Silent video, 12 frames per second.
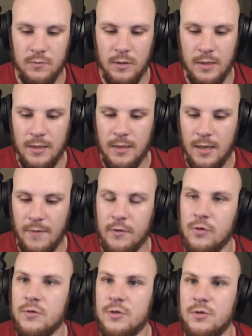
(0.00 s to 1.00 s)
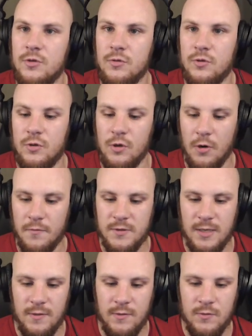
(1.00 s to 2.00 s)
And we can use the
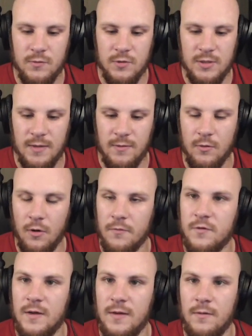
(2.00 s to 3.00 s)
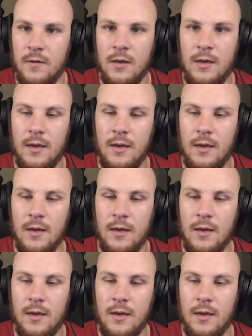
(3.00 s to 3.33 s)
offset to set an offset.